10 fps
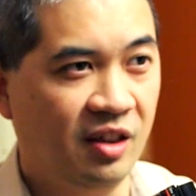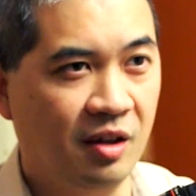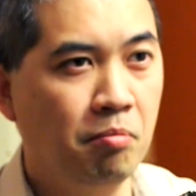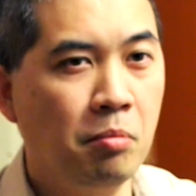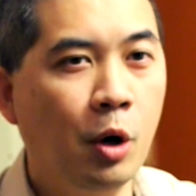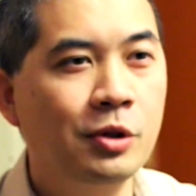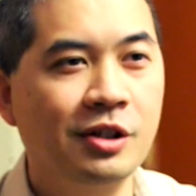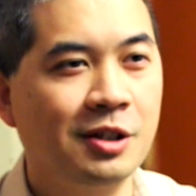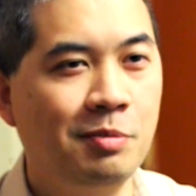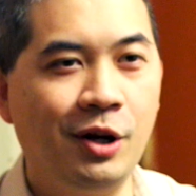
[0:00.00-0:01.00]
the most
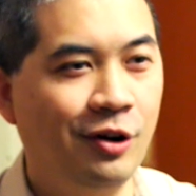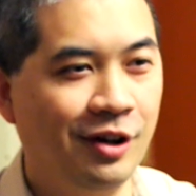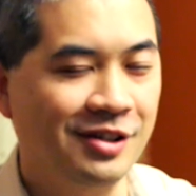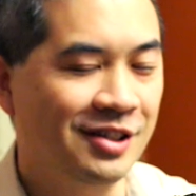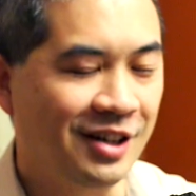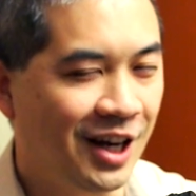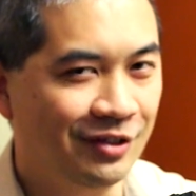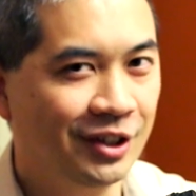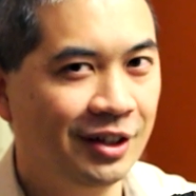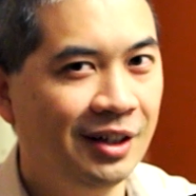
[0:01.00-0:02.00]
experienced
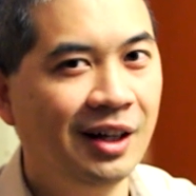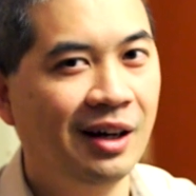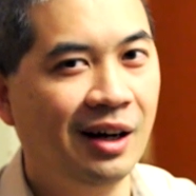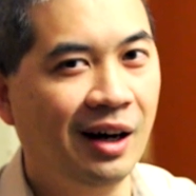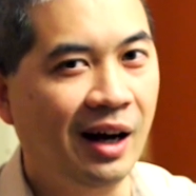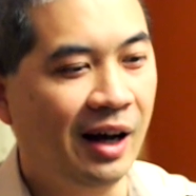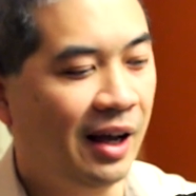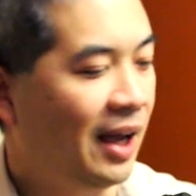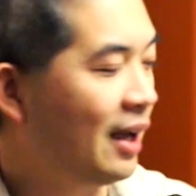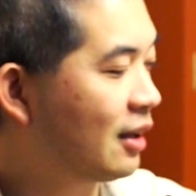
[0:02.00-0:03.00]
diver,
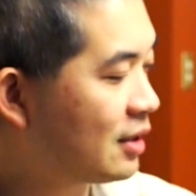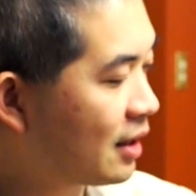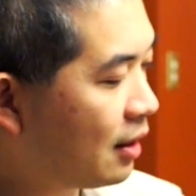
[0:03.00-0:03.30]
because